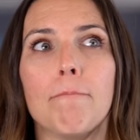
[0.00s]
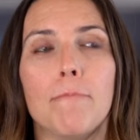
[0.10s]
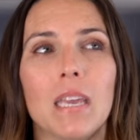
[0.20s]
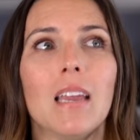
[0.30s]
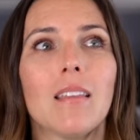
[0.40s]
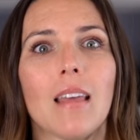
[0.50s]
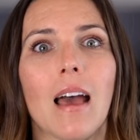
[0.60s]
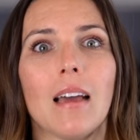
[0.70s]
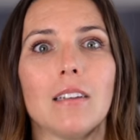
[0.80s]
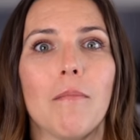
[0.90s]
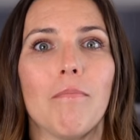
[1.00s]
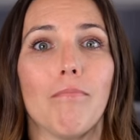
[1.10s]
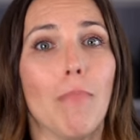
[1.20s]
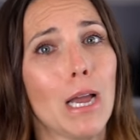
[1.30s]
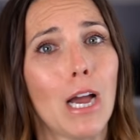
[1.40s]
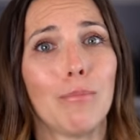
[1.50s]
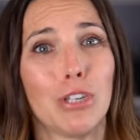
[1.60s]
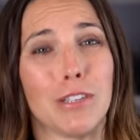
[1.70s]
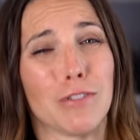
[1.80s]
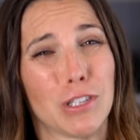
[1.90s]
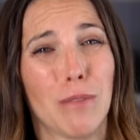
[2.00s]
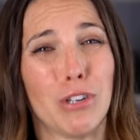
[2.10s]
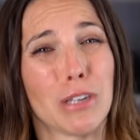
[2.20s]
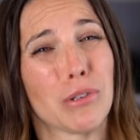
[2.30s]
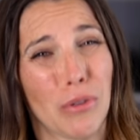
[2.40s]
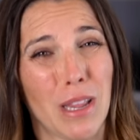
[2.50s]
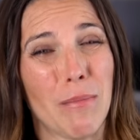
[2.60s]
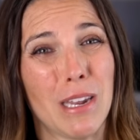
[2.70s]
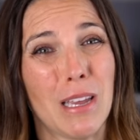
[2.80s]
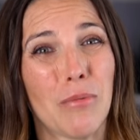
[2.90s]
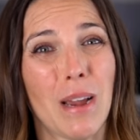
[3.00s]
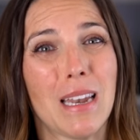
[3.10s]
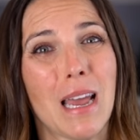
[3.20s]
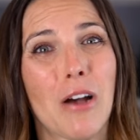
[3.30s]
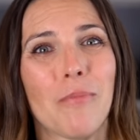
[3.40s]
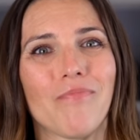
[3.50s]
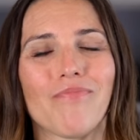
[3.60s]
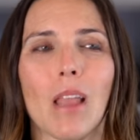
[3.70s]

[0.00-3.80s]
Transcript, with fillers: Being that my options for subjects are limited right now,